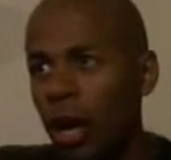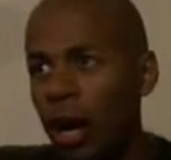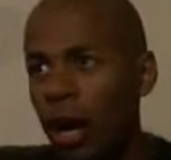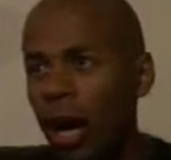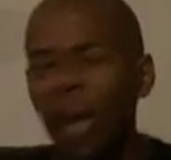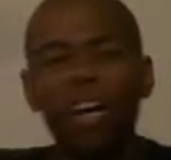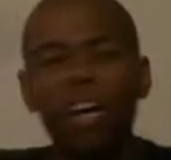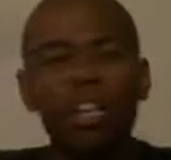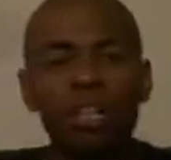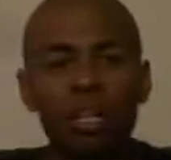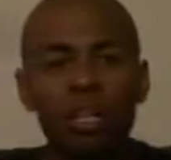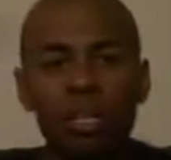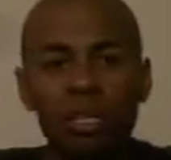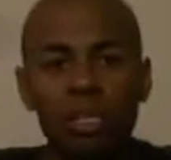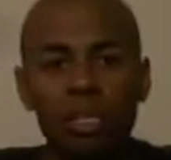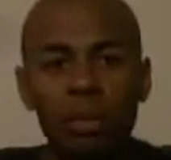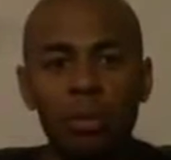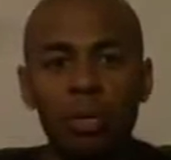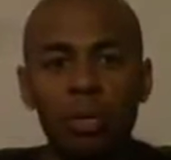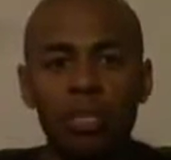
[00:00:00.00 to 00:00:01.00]
I can look into
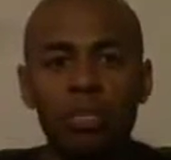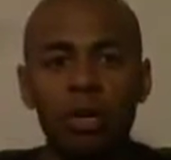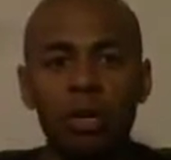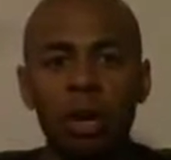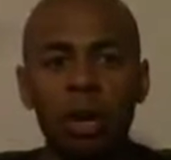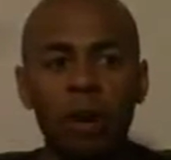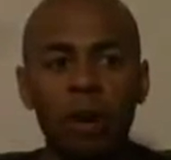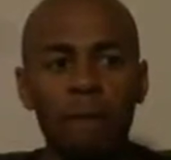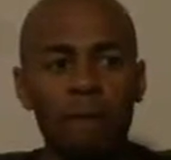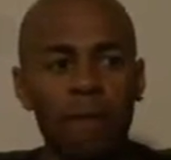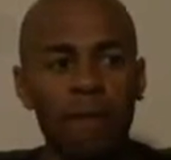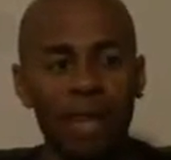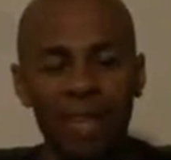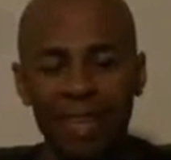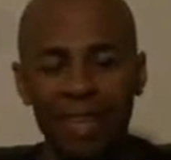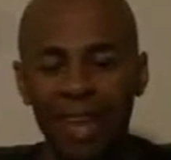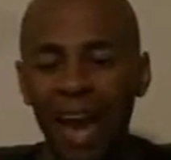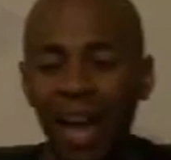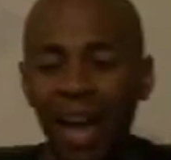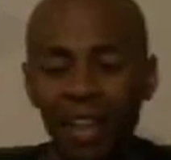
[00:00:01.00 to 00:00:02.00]
somebody's cart
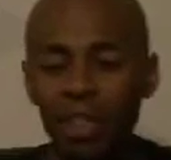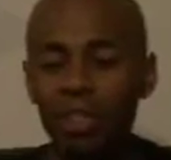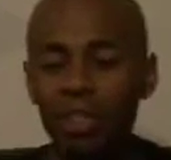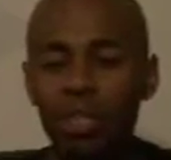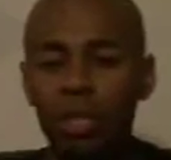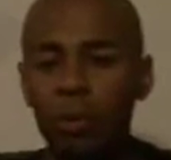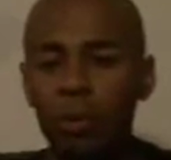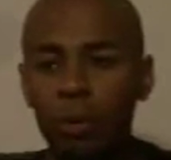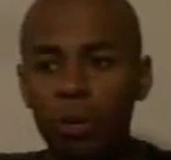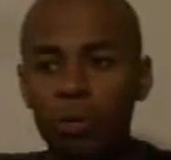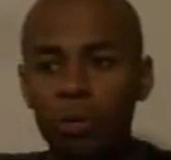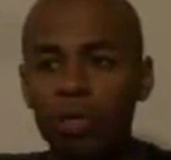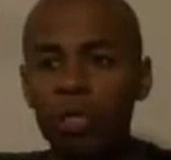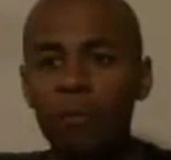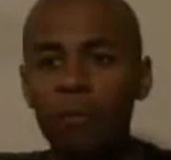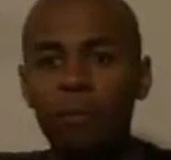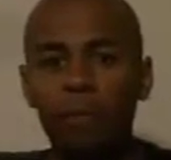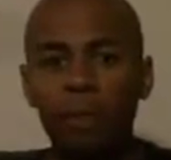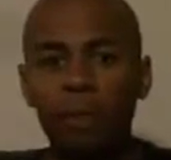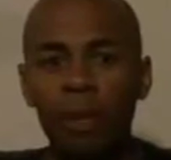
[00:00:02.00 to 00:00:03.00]
and not look at the
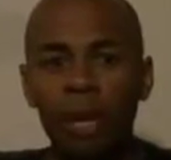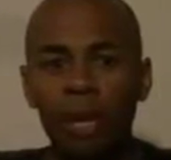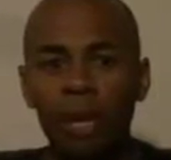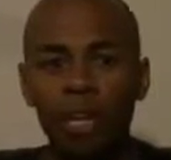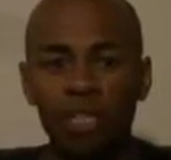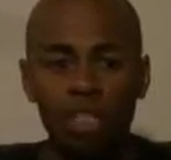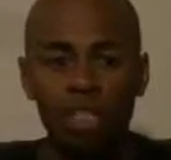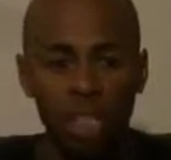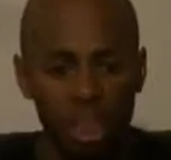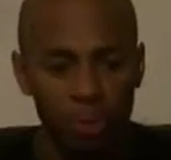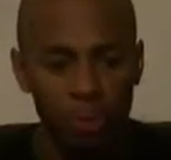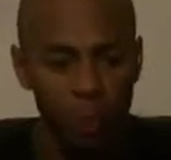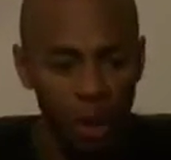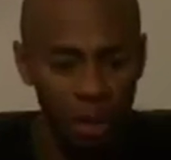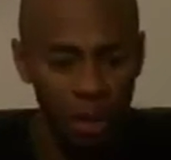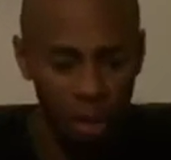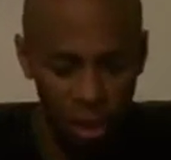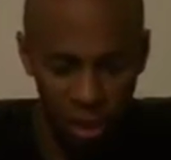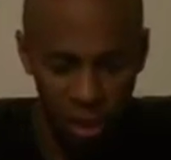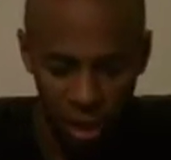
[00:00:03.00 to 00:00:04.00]
person, and just
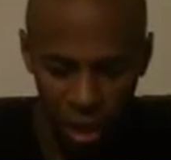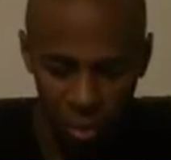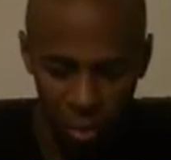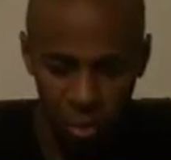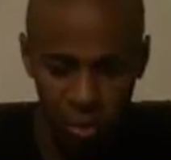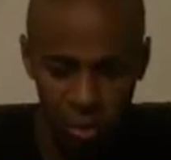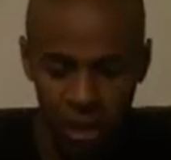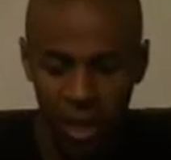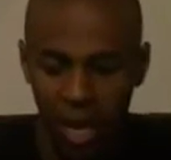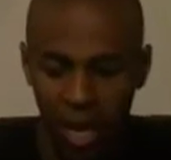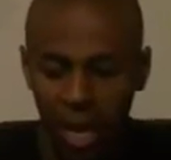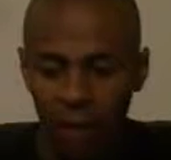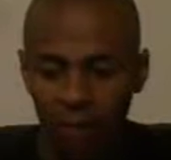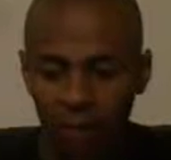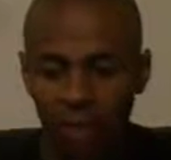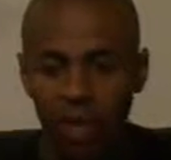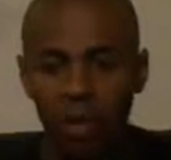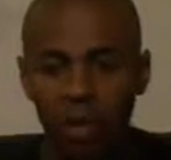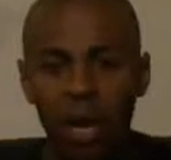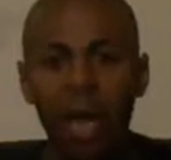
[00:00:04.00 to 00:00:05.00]
by looking at what they
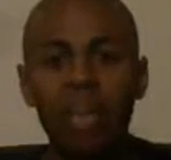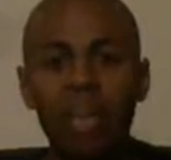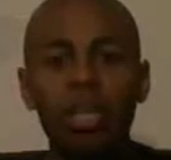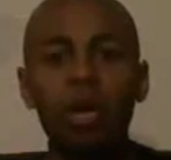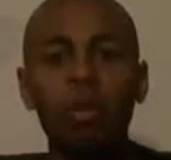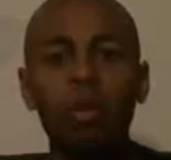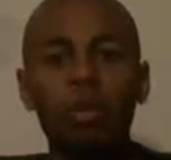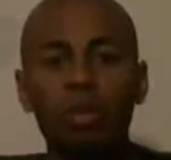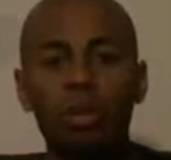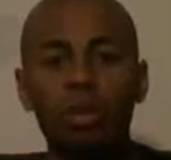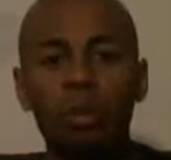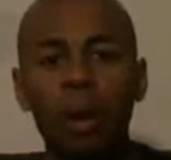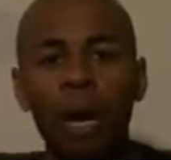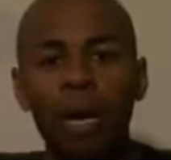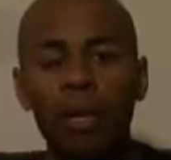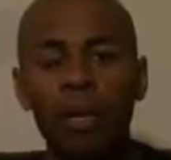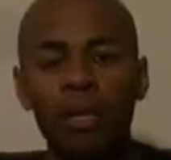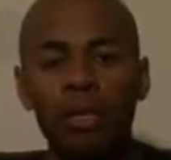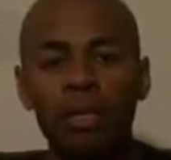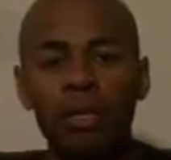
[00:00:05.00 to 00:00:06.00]
have there, I know what their
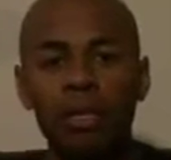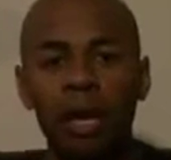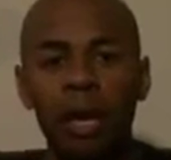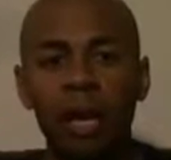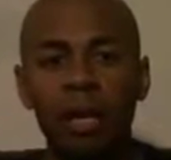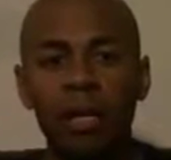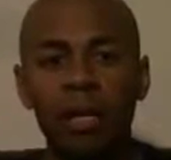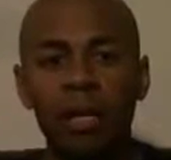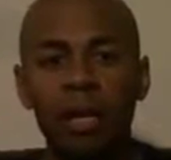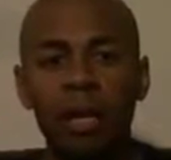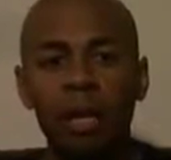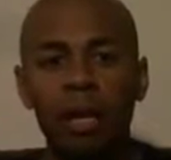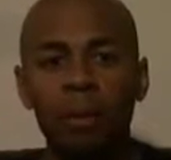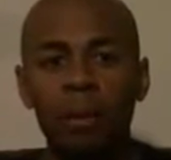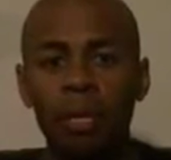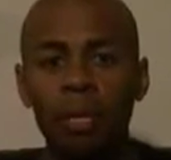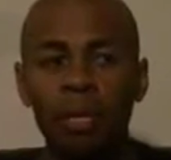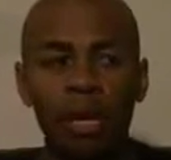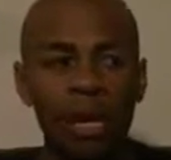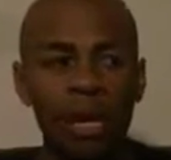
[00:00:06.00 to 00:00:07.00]
body looks like.
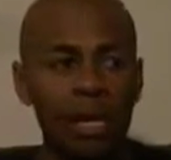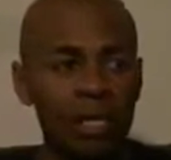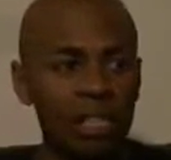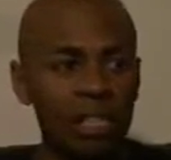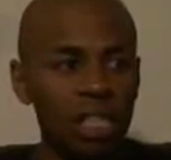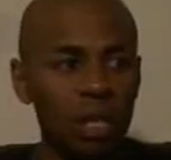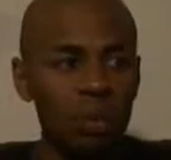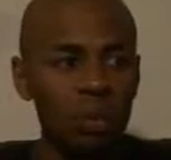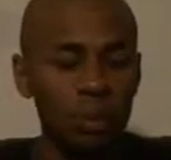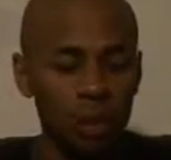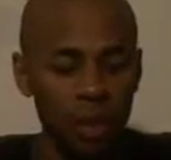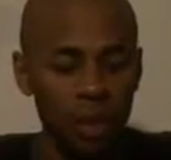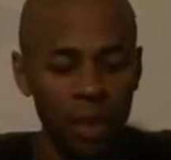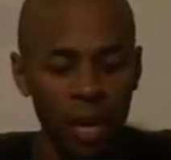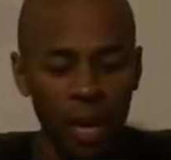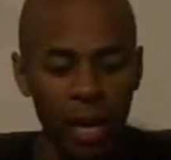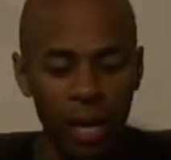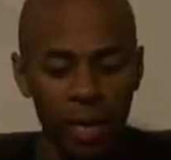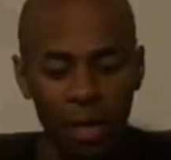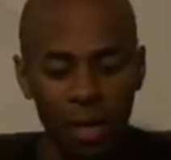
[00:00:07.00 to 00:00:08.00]
Because it'll be
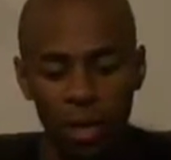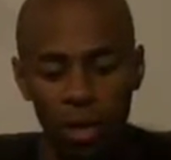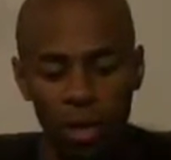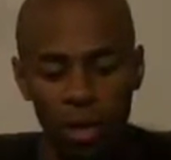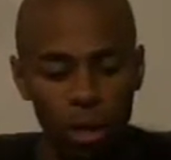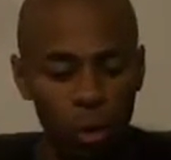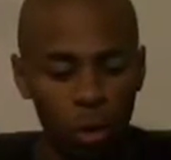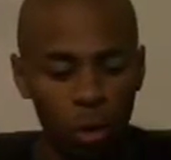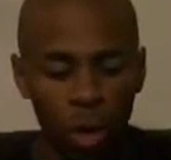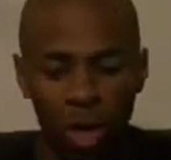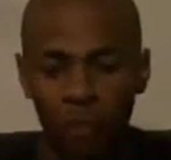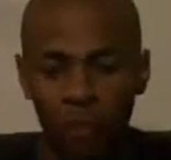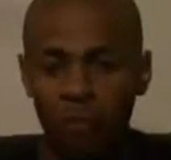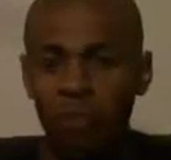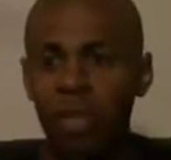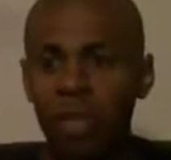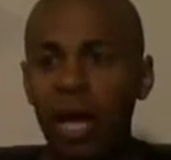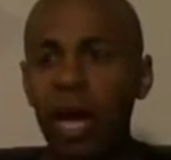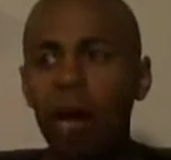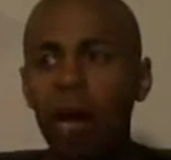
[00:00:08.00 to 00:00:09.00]
like, you know, white
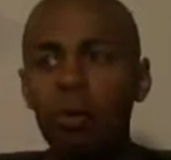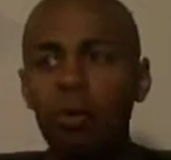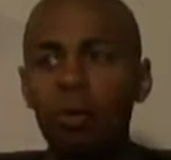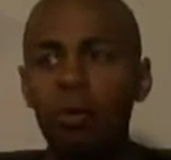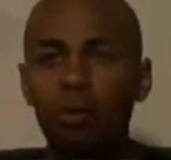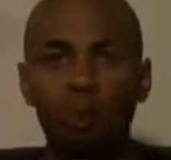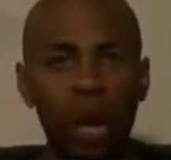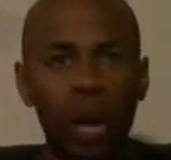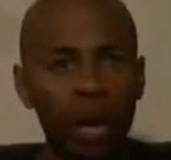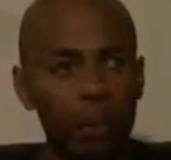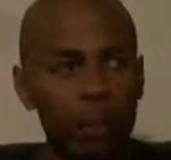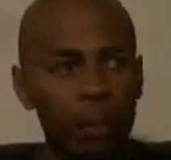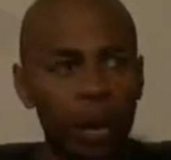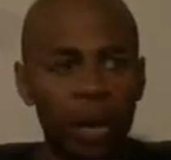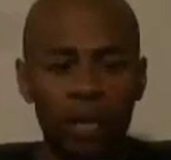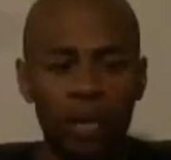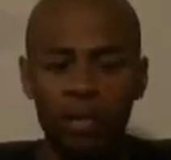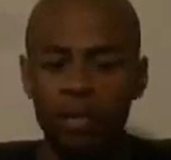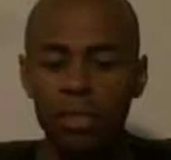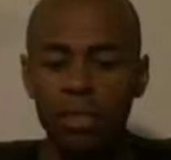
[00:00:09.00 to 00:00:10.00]
flour, white
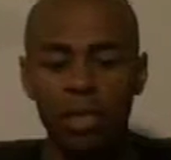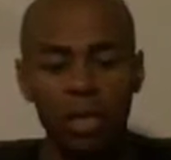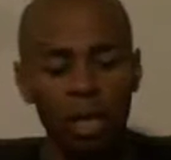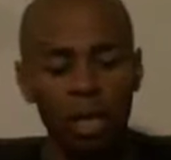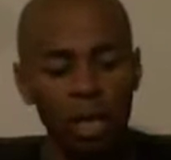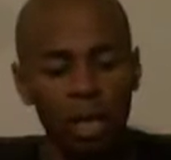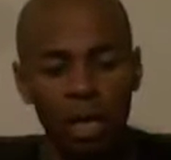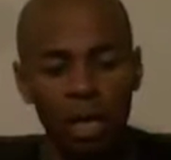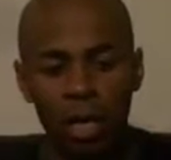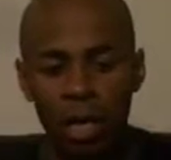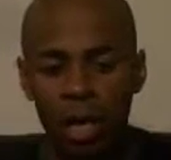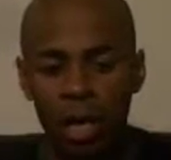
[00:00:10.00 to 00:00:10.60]
pasta,